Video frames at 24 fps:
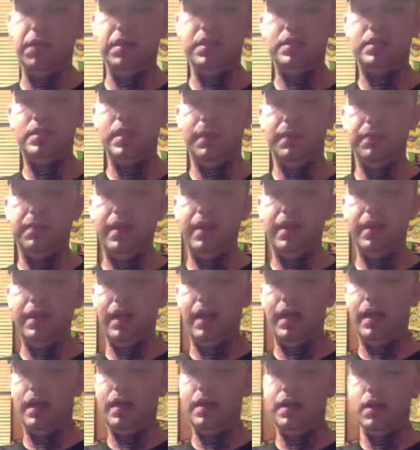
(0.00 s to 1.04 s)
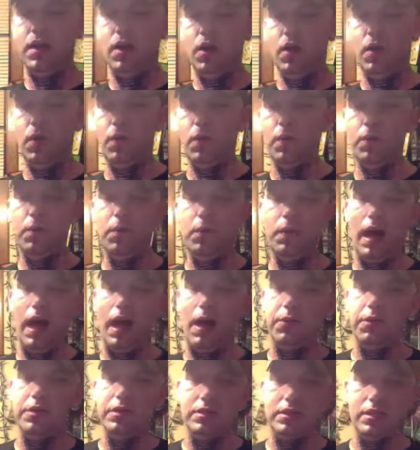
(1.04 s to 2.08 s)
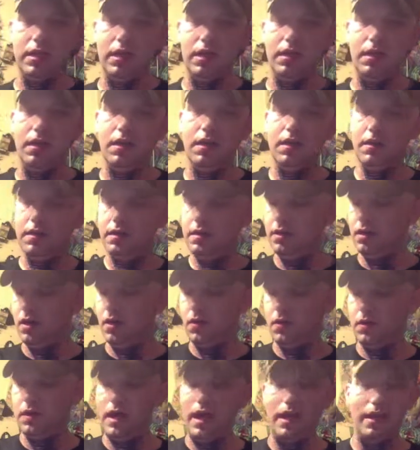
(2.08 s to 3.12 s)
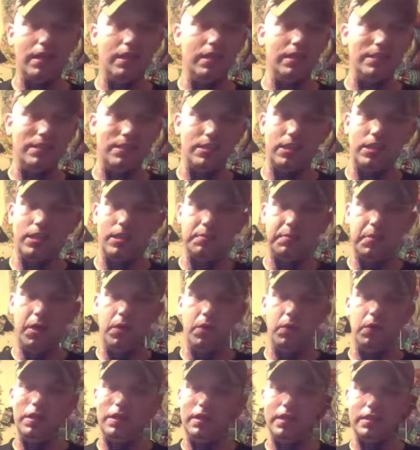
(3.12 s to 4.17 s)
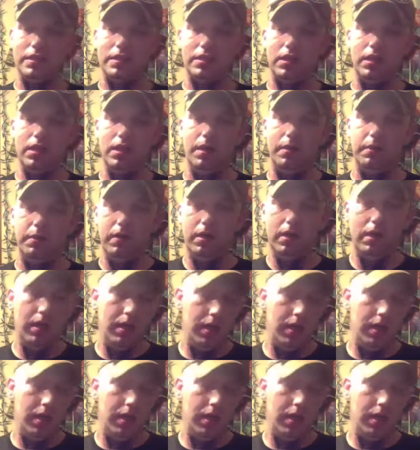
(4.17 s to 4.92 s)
was something that, I was gonna, kind of concerned about with this clip.